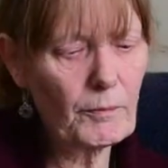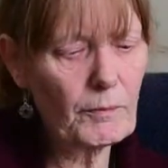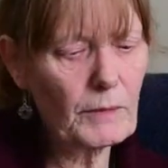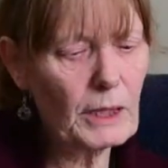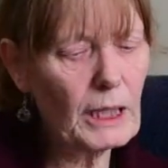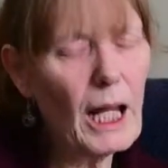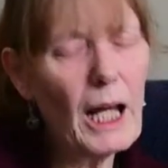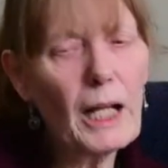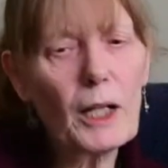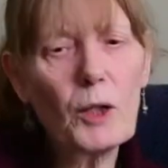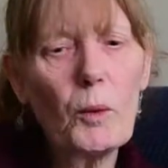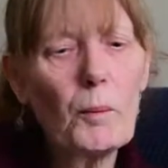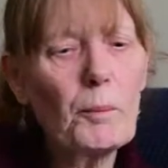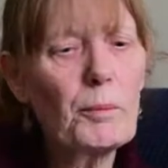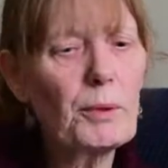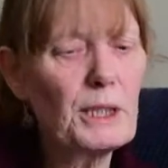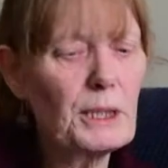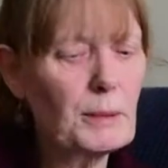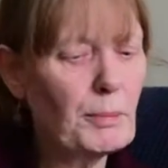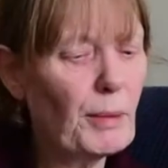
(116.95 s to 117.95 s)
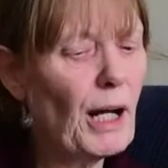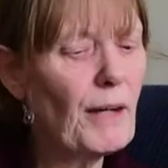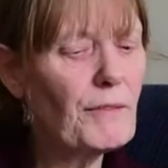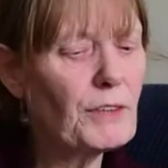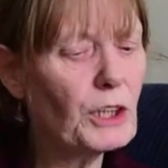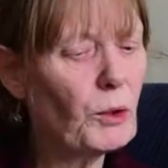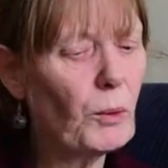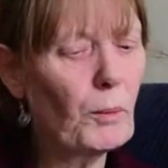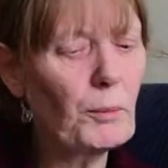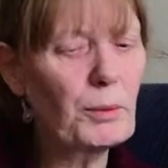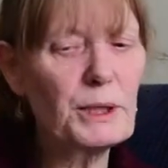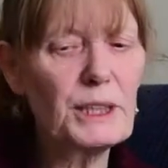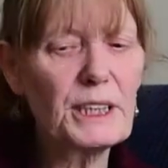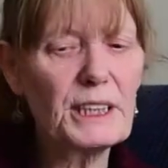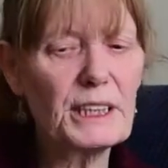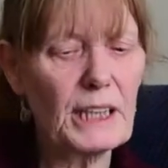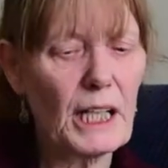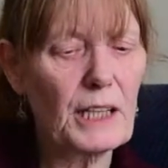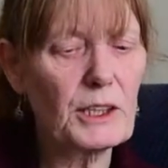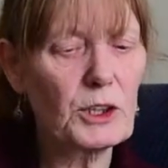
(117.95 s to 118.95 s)
They're like companies, private companies
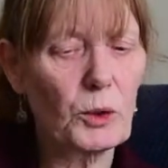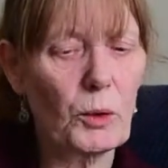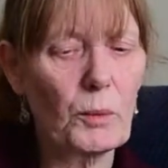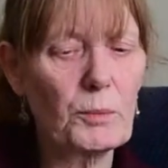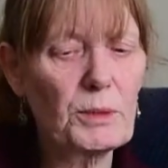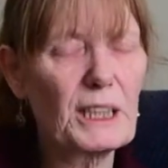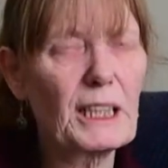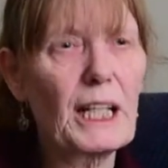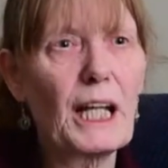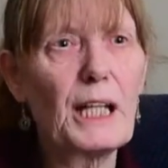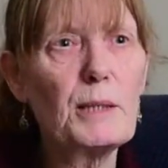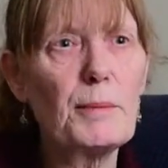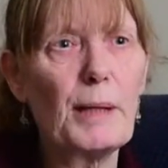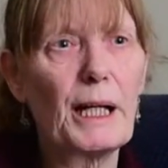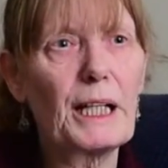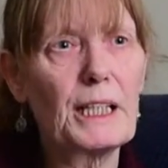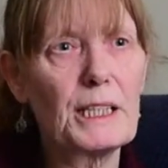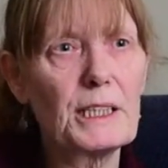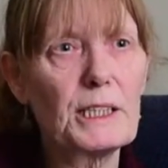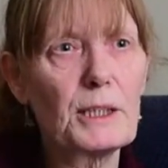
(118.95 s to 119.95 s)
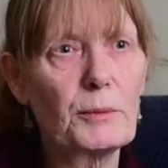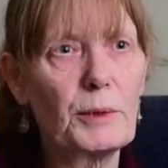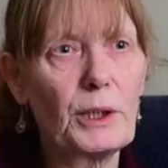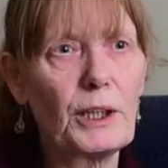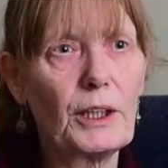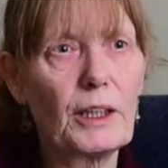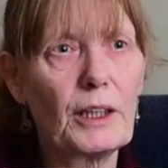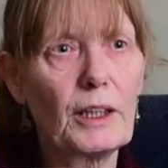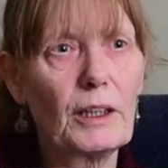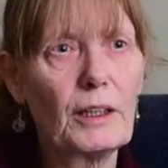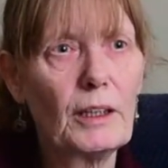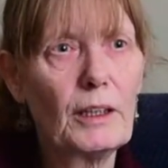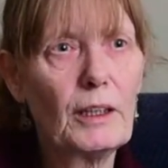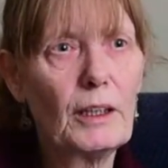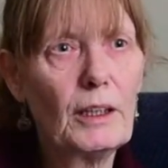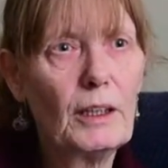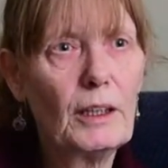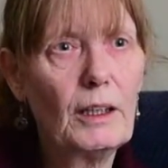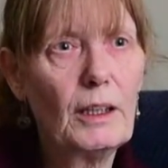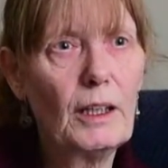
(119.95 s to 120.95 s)
set up to get you back into work.
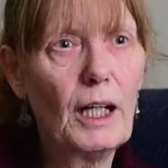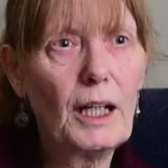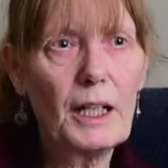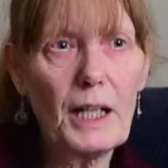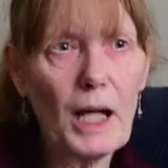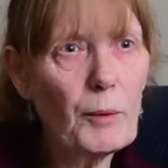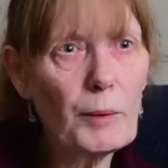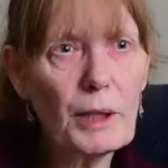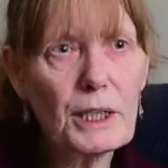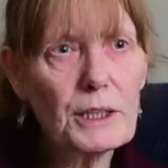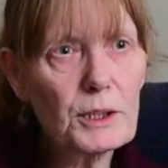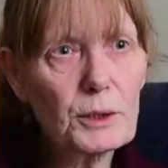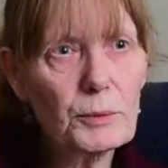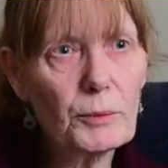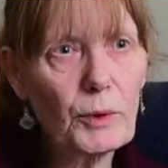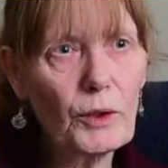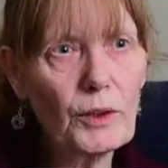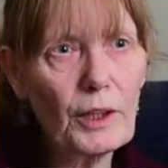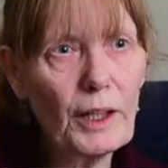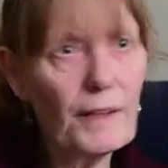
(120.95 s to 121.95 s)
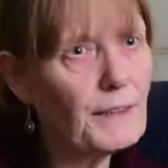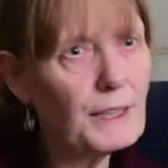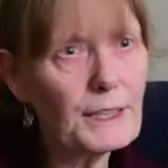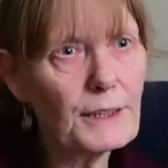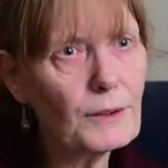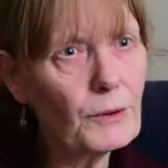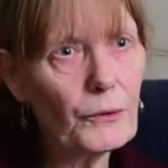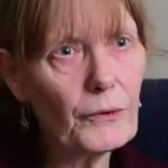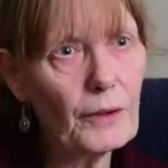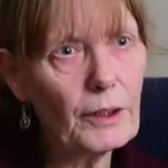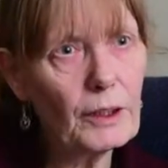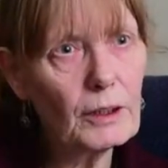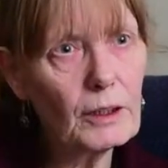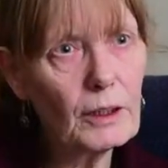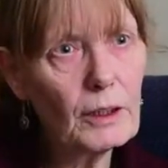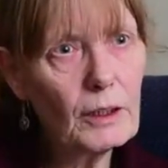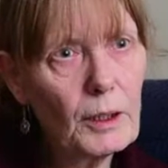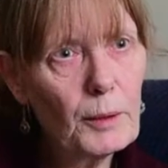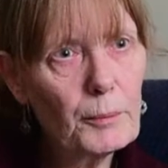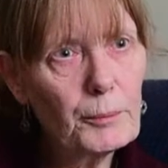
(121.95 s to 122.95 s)
And I went to one and they did nothing
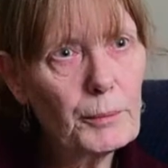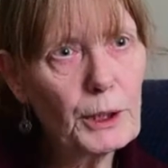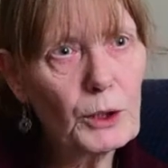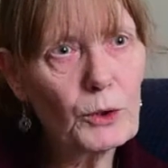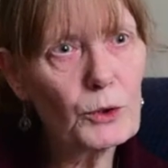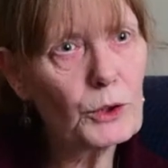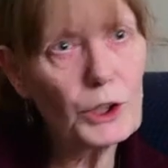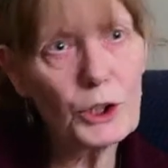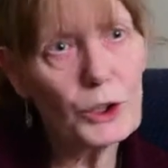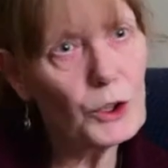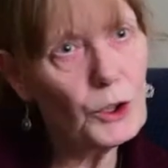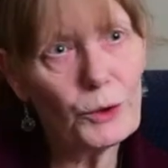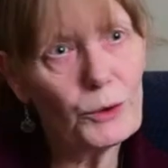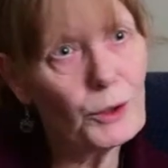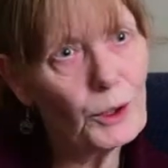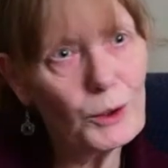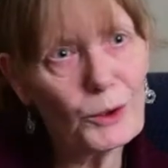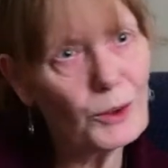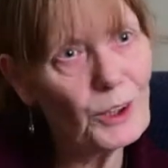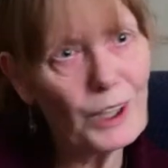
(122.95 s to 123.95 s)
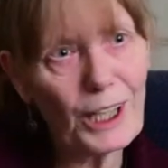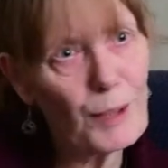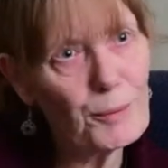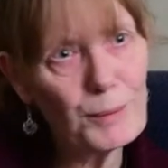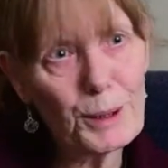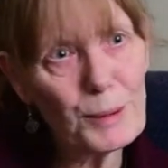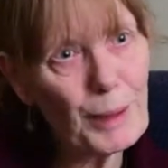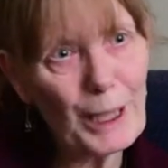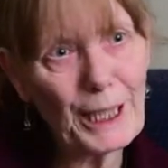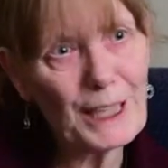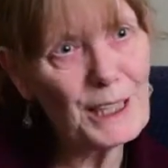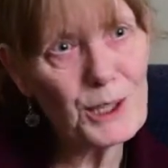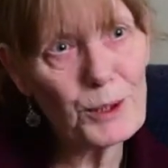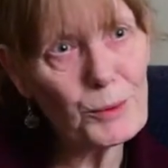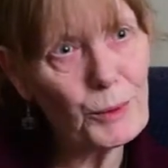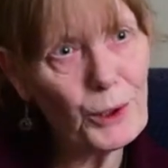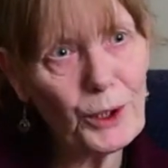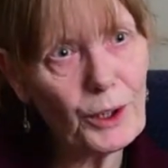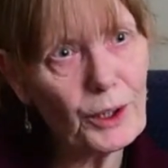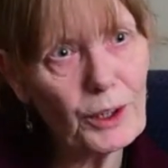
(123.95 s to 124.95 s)
because they knew they couldn't get me back into
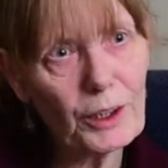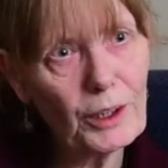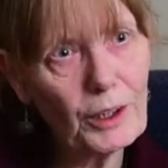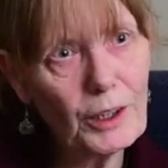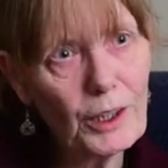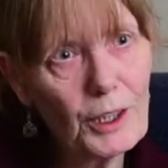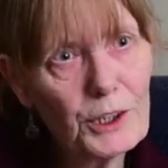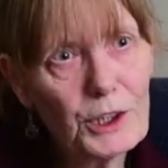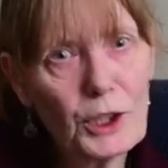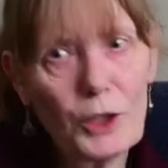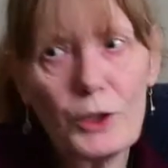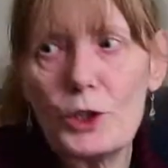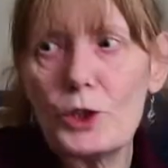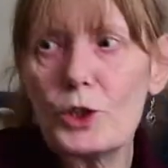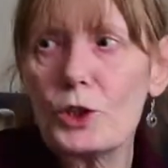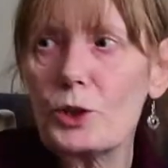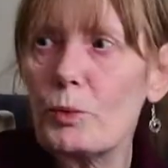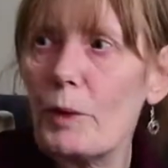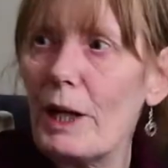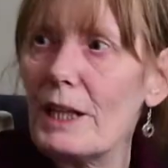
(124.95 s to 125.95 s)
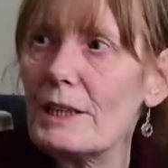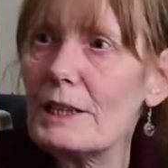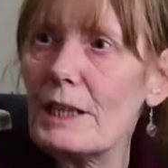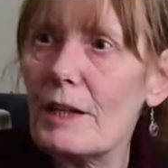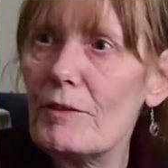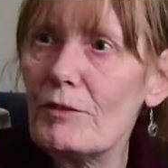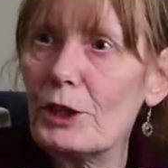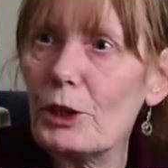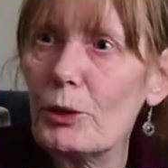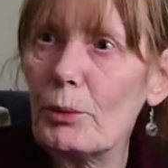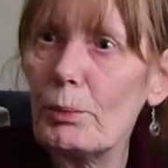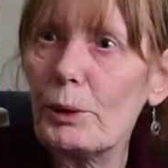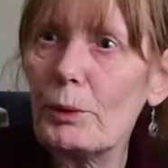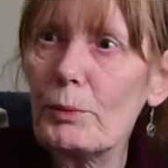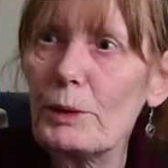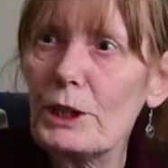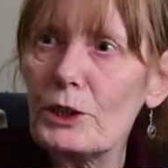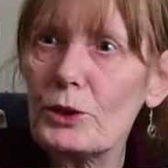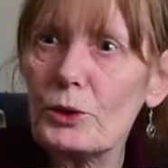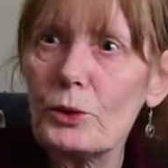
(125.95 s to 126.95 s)
work. So you just went every couple of
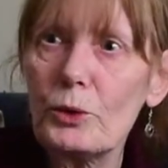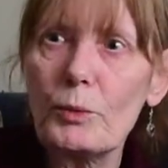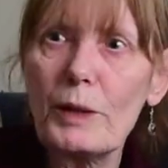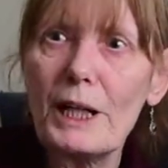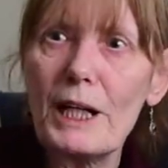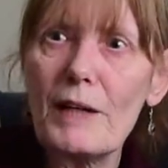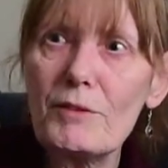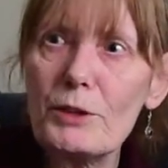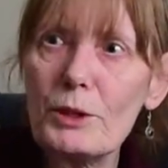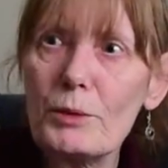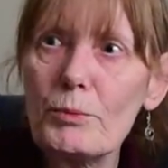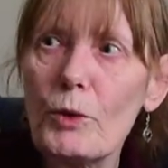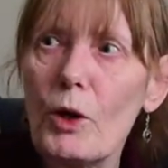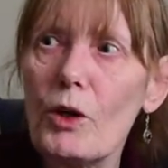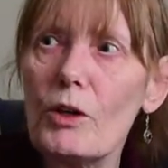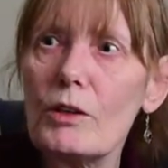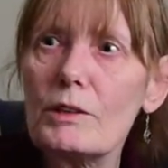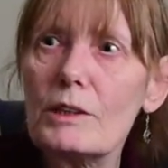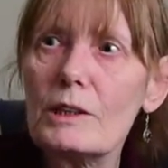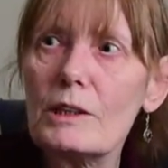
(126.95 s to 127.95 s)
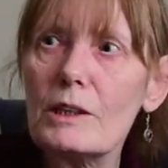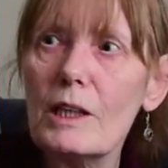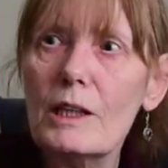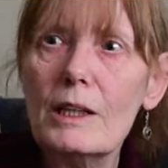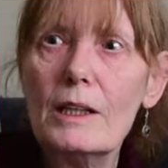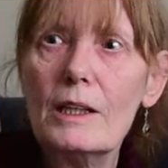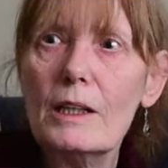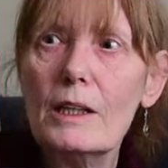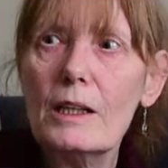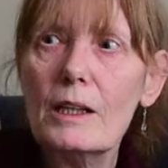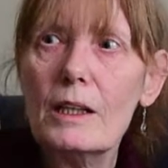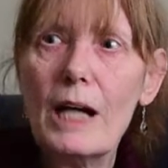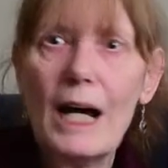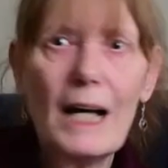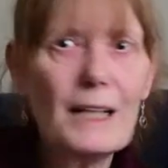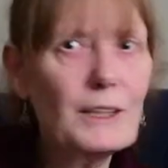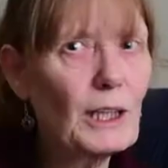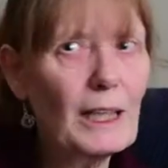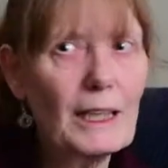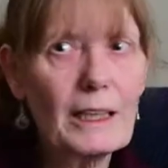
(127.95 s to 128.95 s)
weeks or whenever it was,
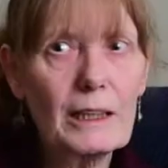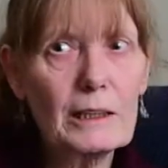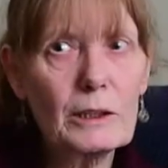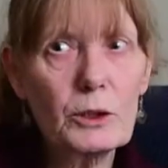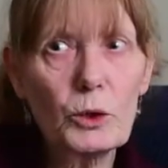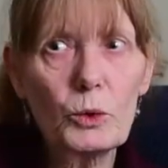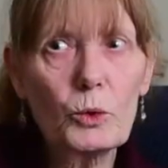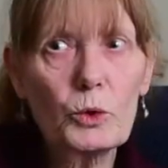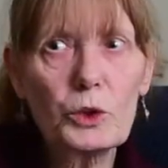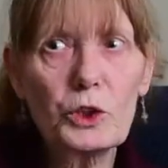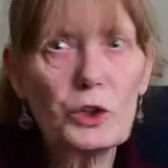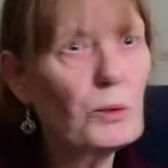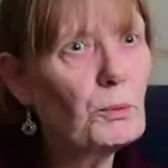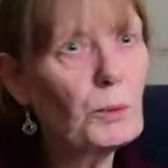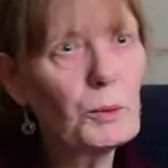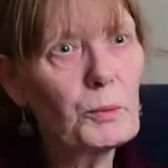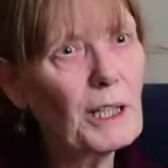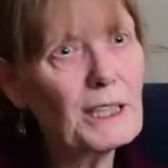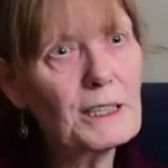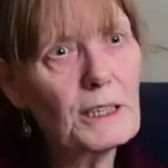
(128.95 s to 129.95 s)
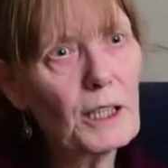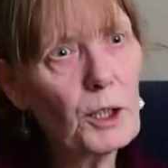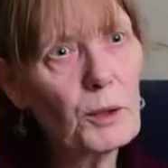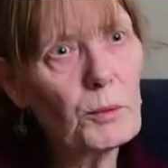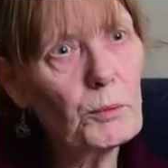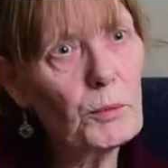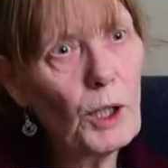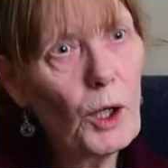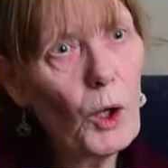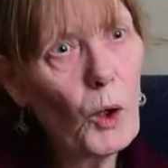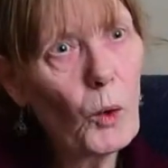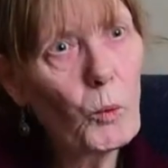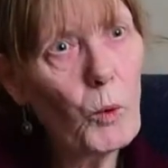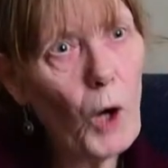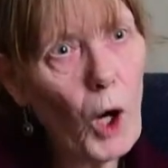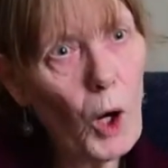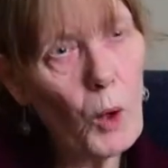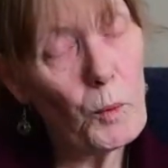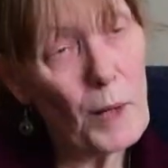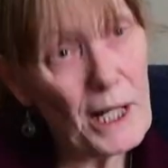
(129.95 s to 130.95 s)
had a little talk to them and went home.
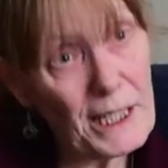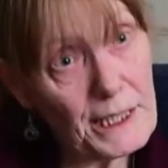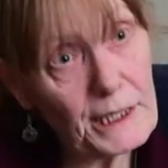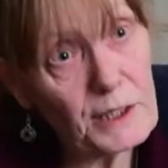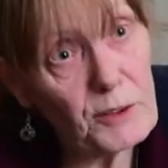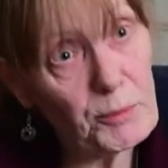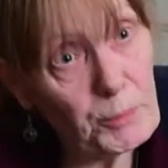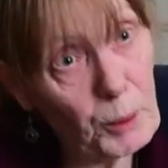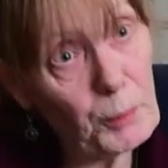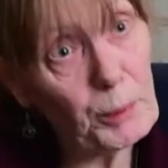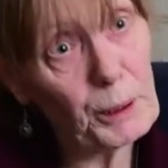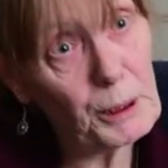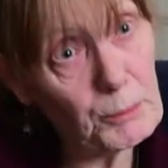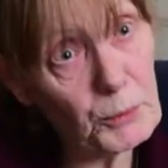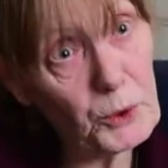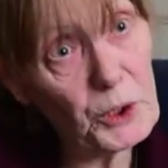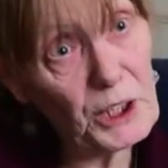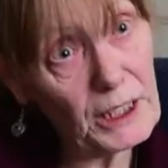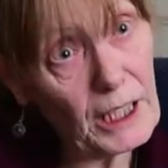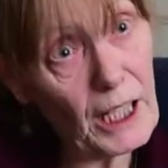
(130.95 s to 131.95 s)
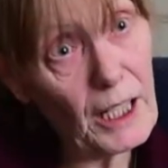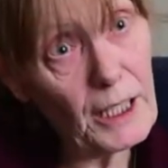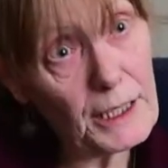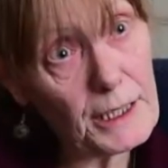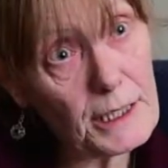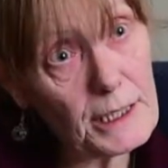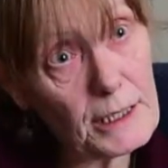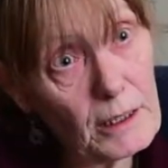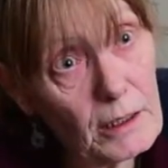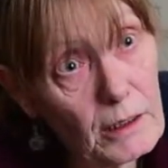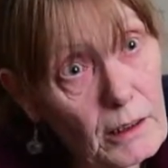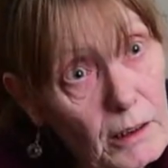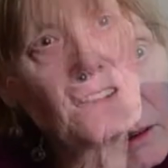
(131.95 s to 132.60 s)
What a waste of public money that is.